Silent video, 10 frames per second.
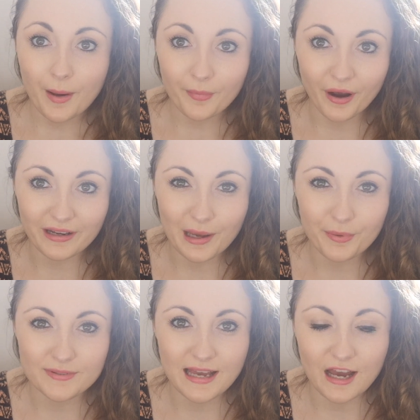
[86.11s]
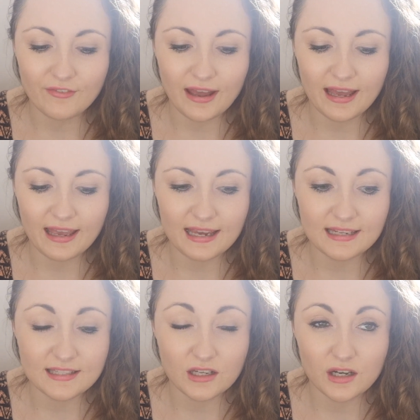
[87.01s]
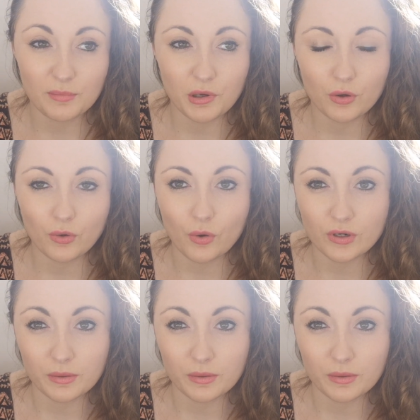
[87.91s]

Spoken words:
Pineapples have a enzyme called,